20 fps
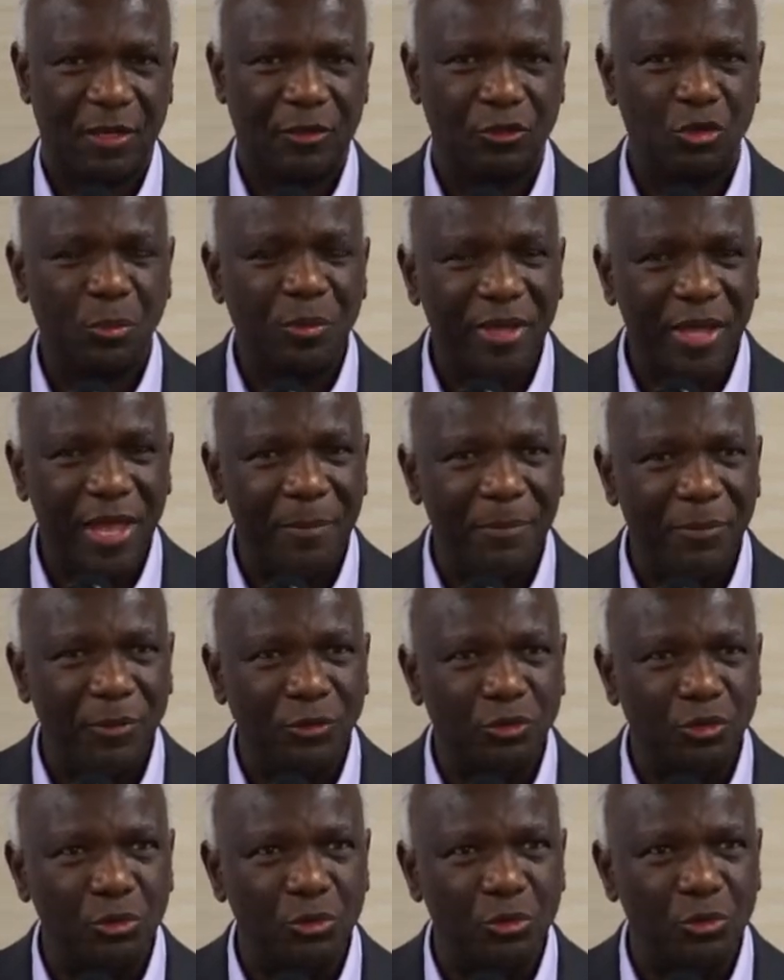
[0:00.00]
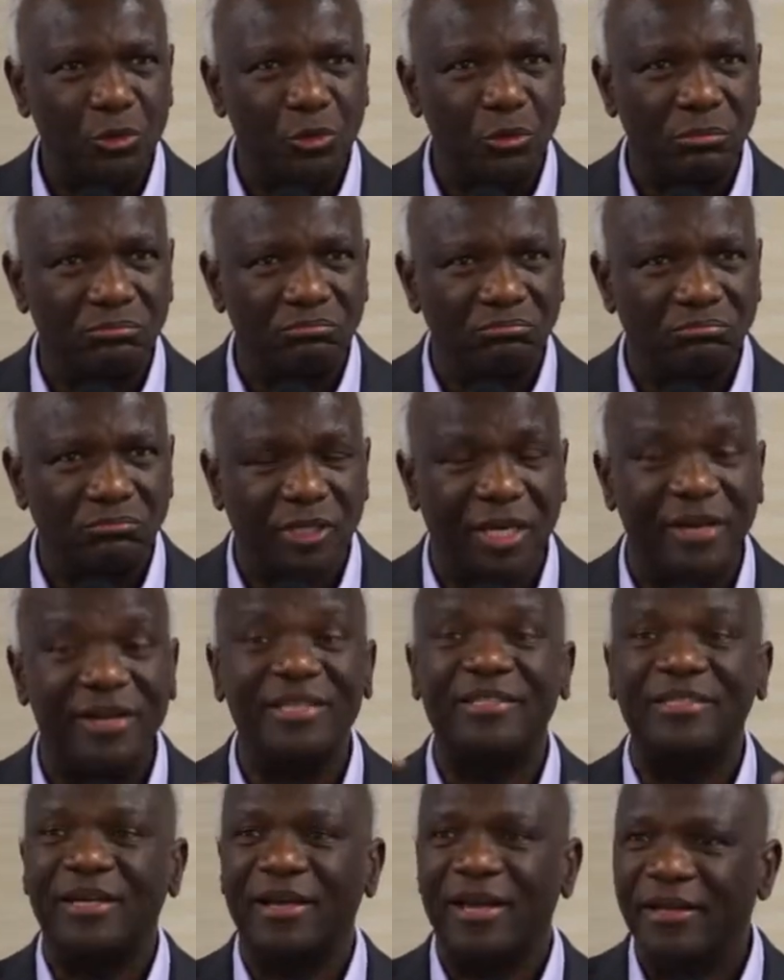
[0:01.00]
to be able to
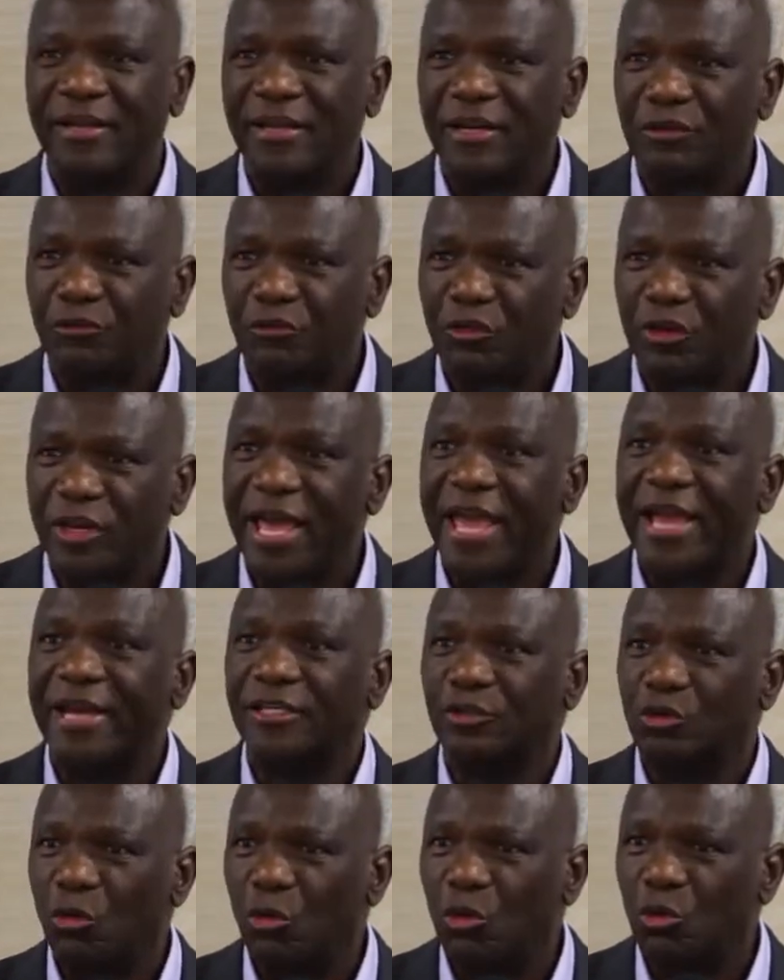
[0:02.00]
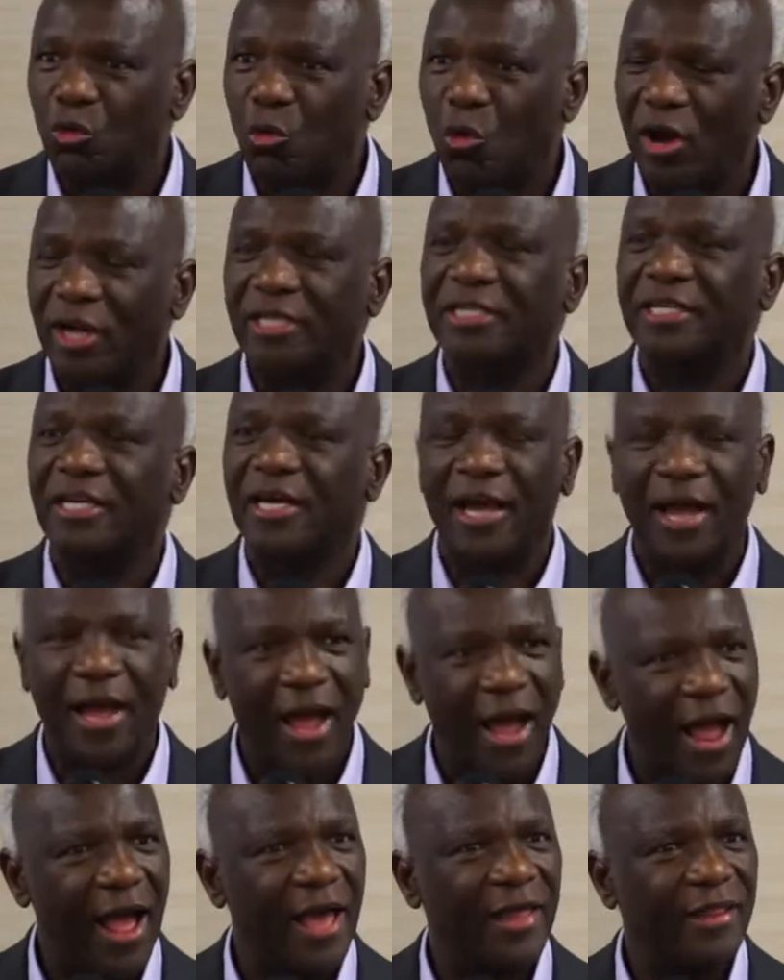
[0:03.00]
critically reflect on what
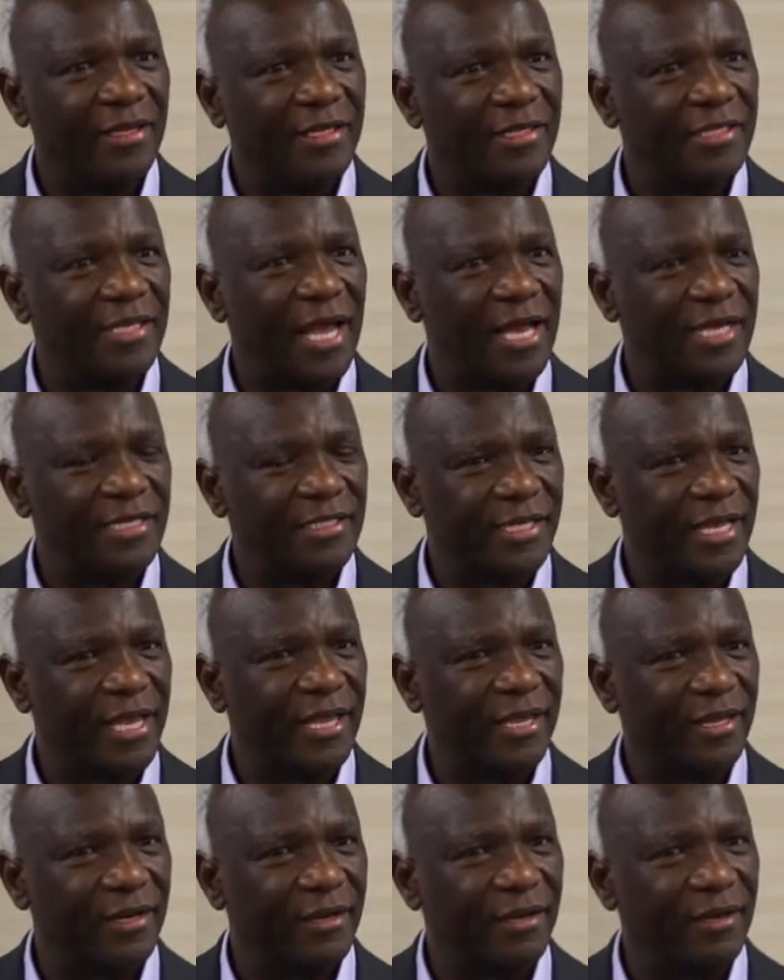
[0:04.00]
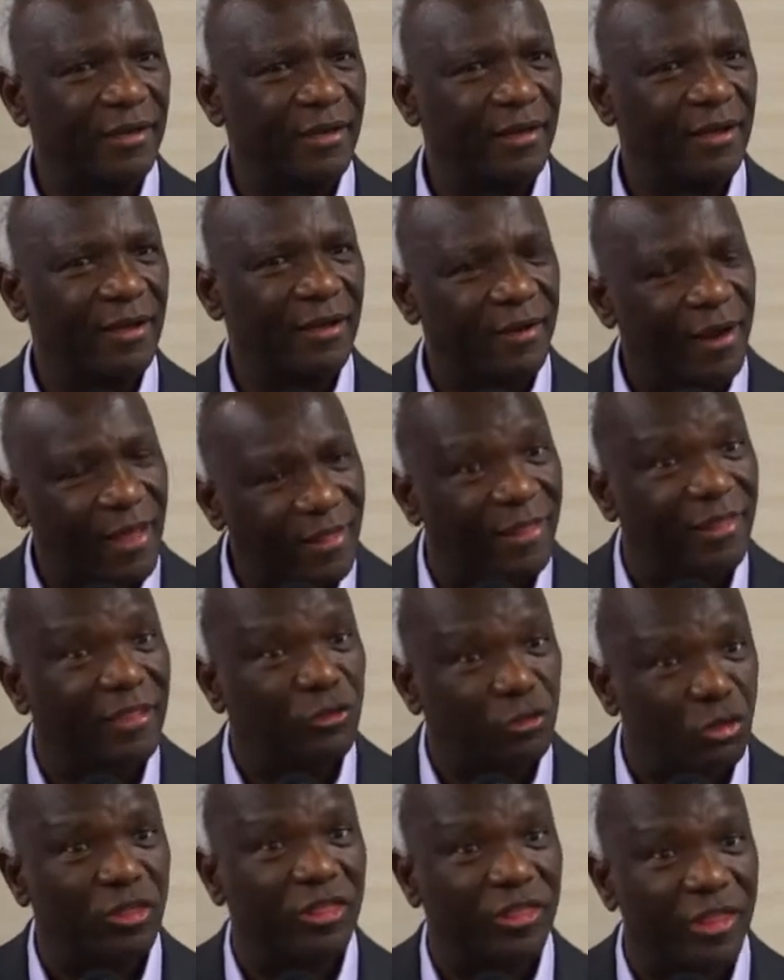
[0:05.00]
others are saying, rather
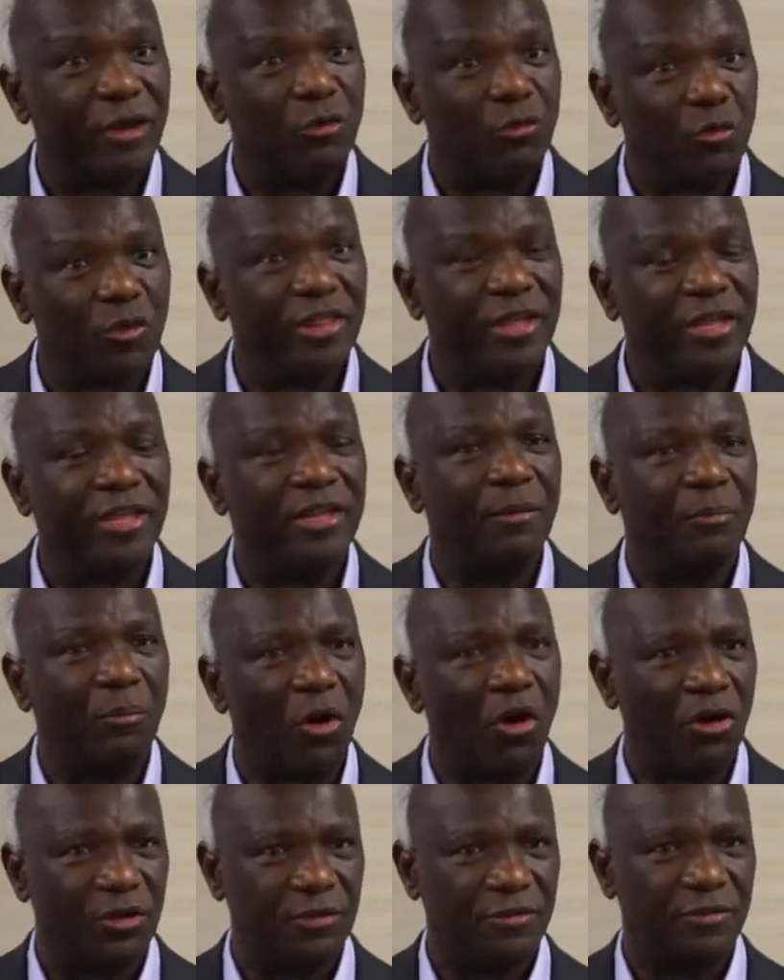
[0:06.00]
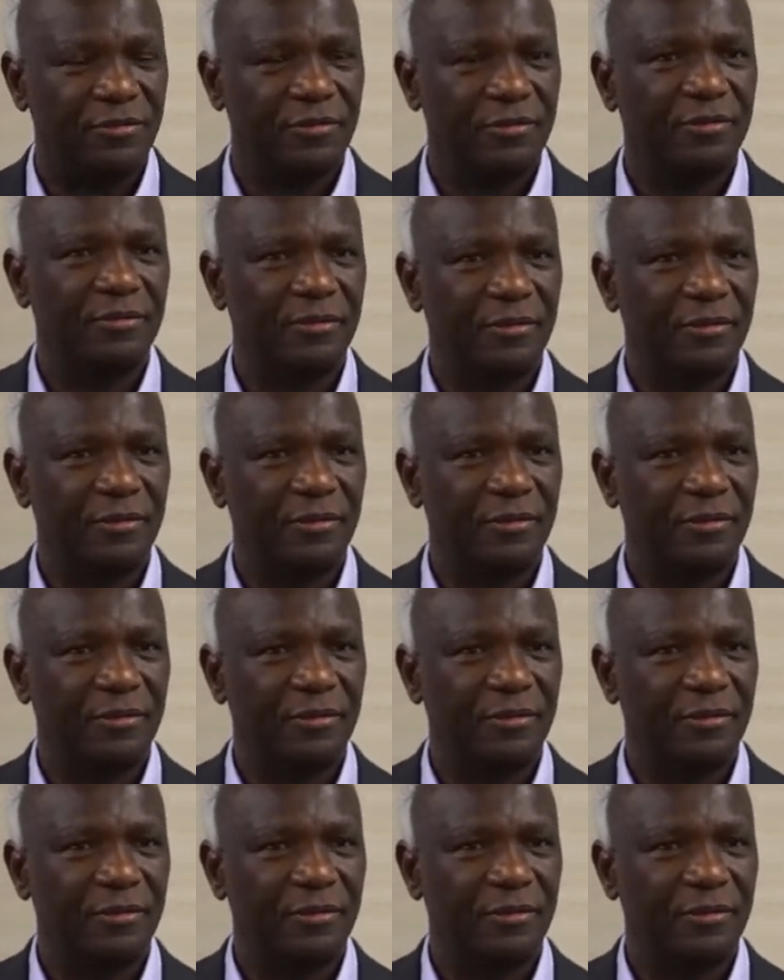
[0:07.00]
than to think within the box.